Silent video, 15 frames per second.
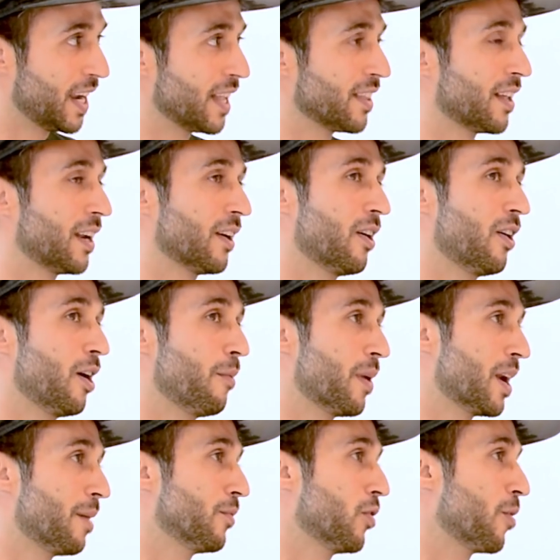and they're like, oh,
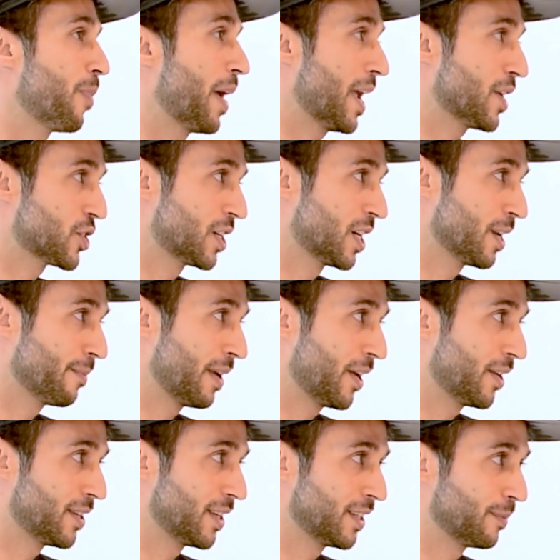but I'm not passionate
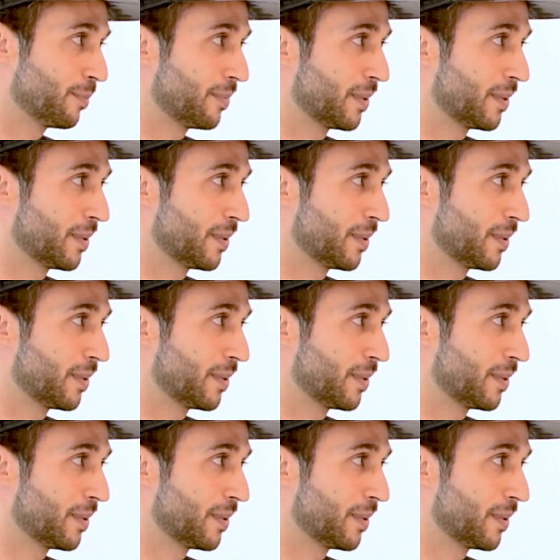about it,